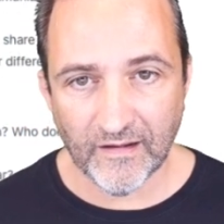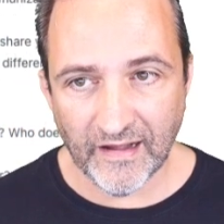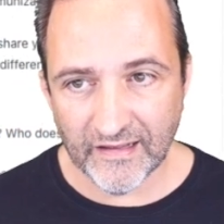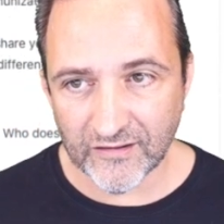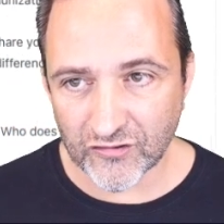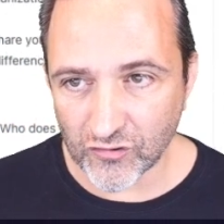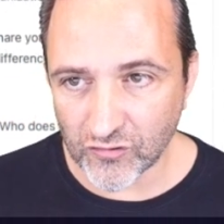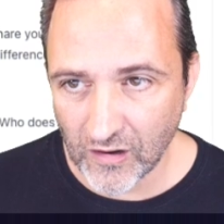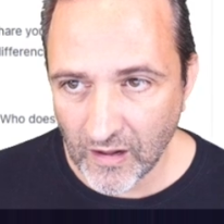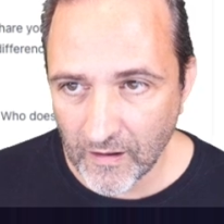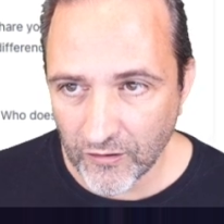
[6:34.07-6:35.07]
And so
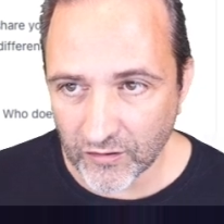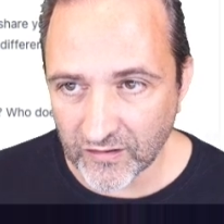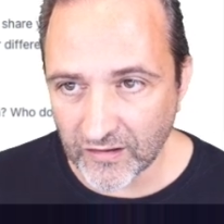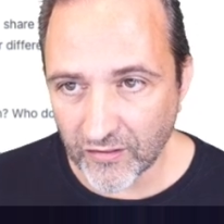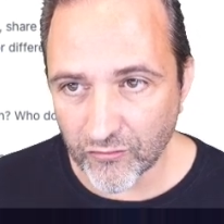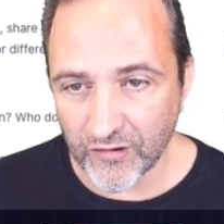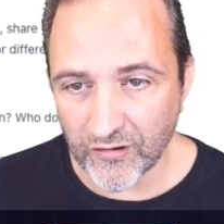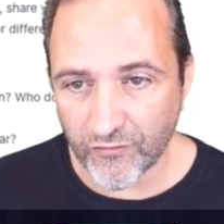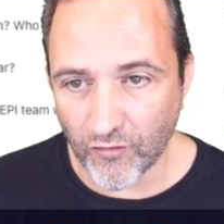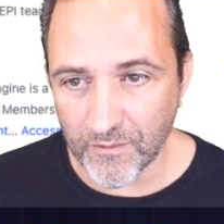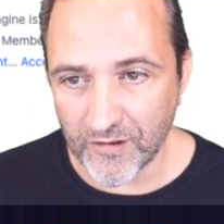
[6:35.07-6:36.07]
you can see 3 to
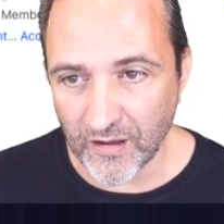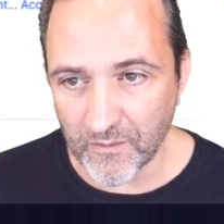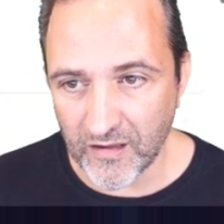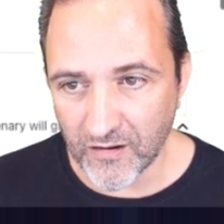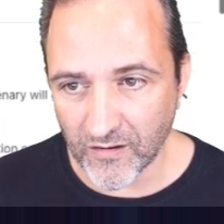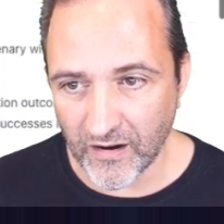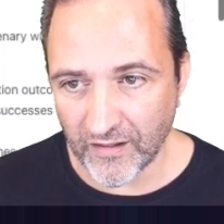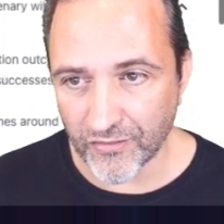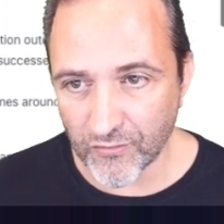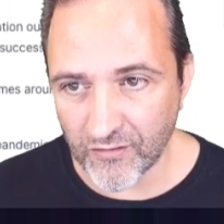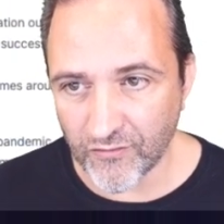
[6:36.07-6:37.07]
4 p.m. here and
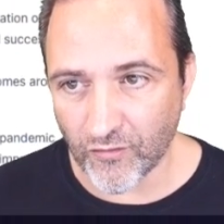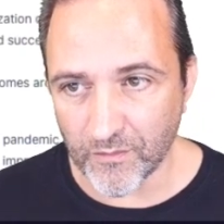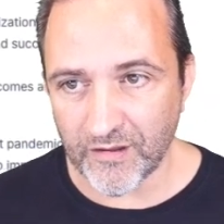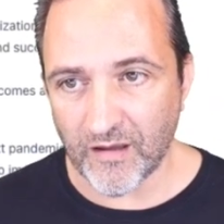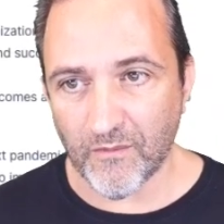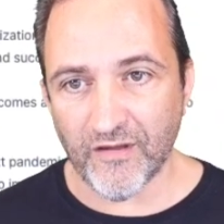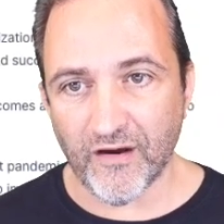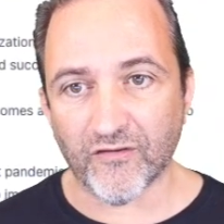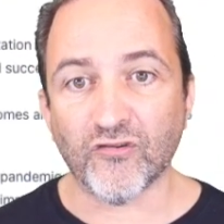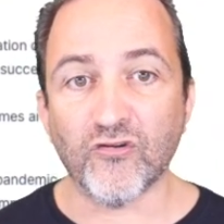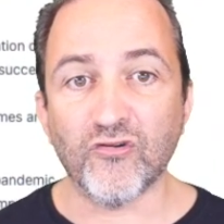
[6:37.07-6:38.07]
3 to 4 p.m. there.
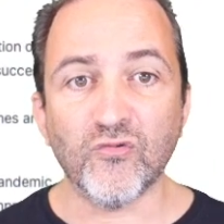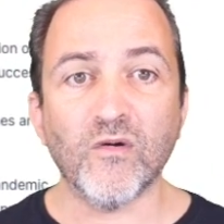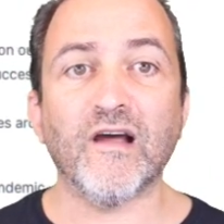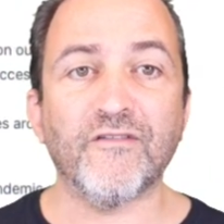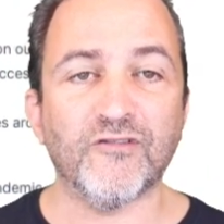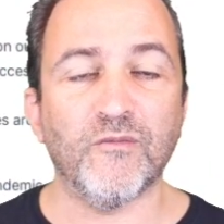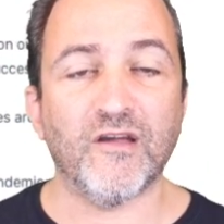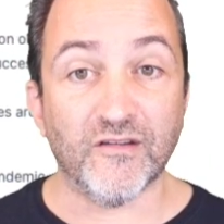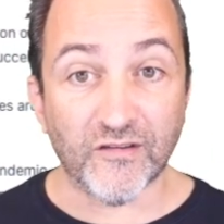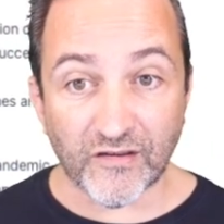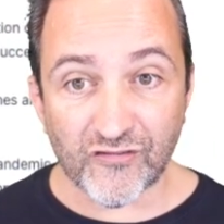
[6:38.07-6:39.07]
So you will have to make a
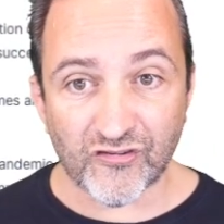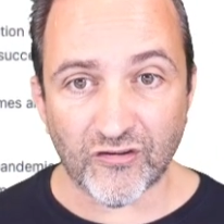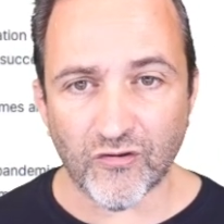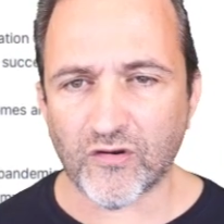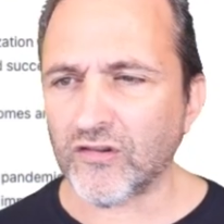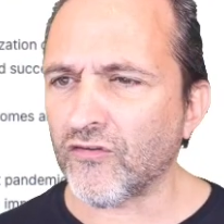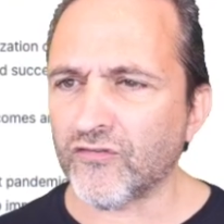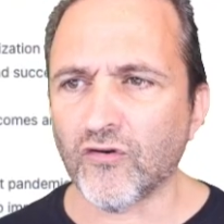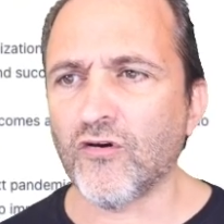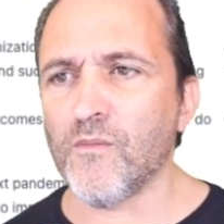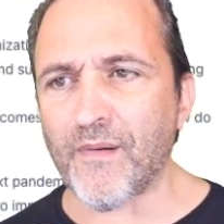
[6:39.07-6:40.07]
decision. You can also
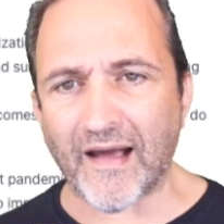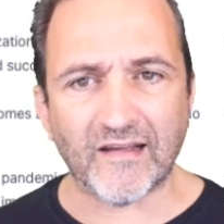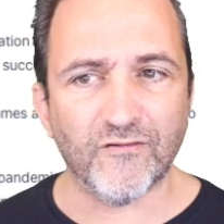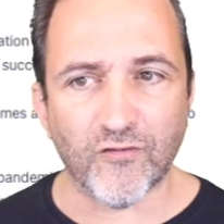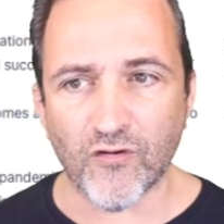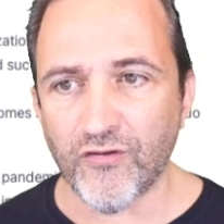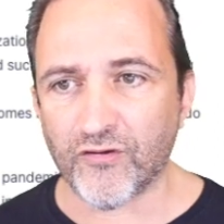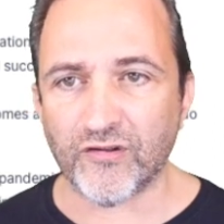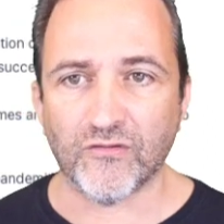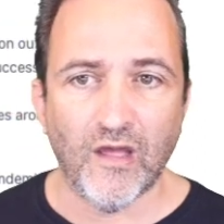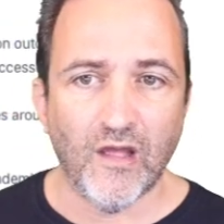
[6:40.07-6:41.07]
go back and forth. You can